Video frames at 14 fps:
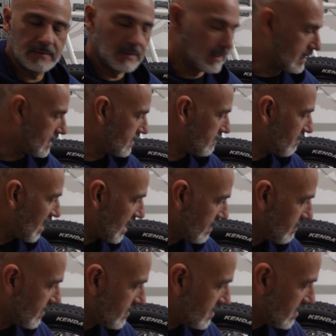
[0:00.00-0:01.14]
the bottom
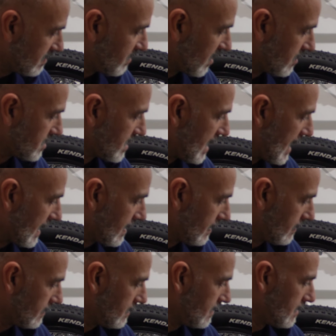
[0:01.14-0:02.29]
of the seat post
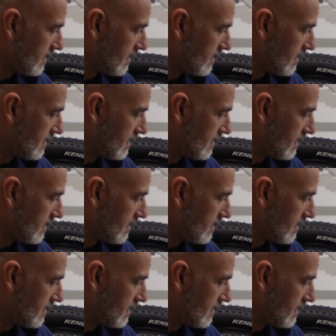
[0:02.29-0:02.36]
hanging